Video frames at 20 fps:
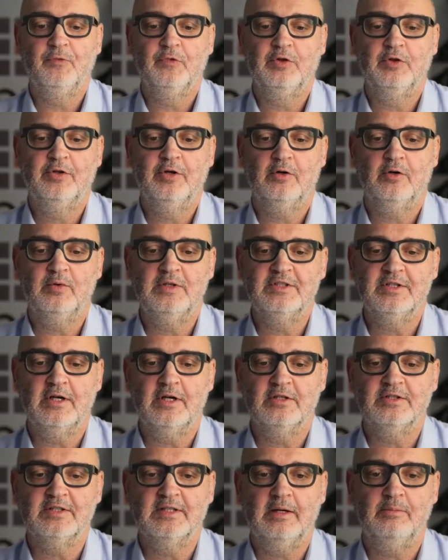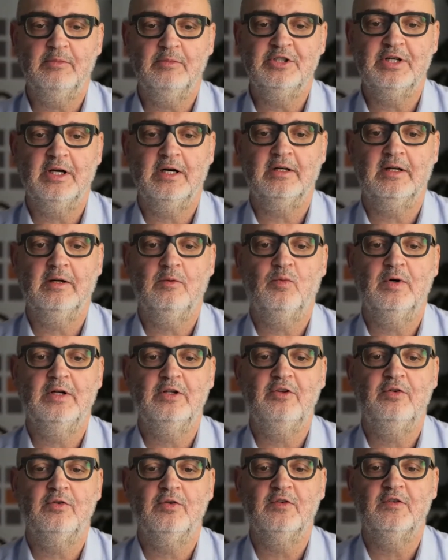the results. Let me share them
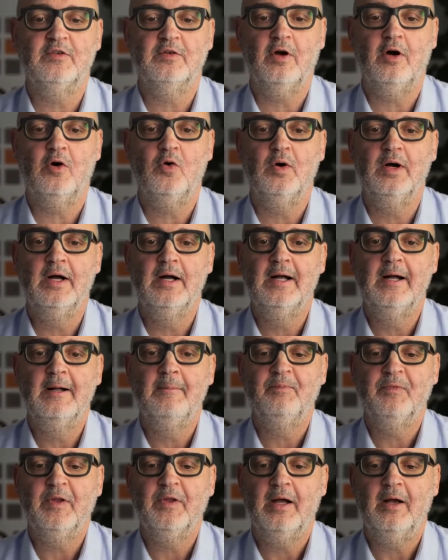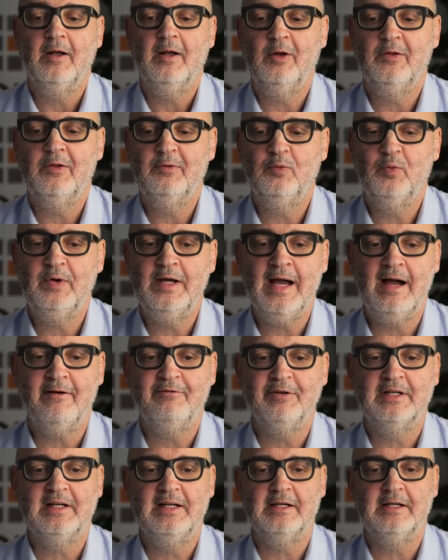with you. So uh, we
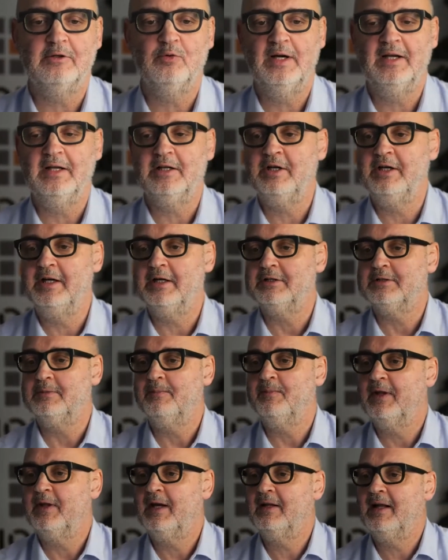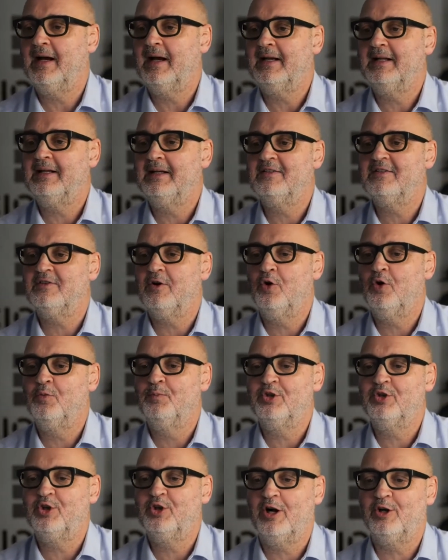have a clear winner here, and that is
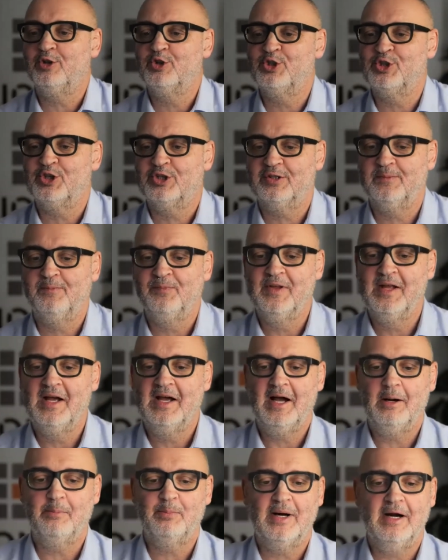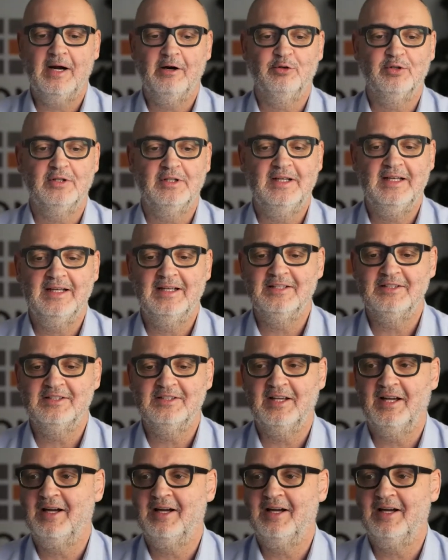open culture. Apparently, yep. is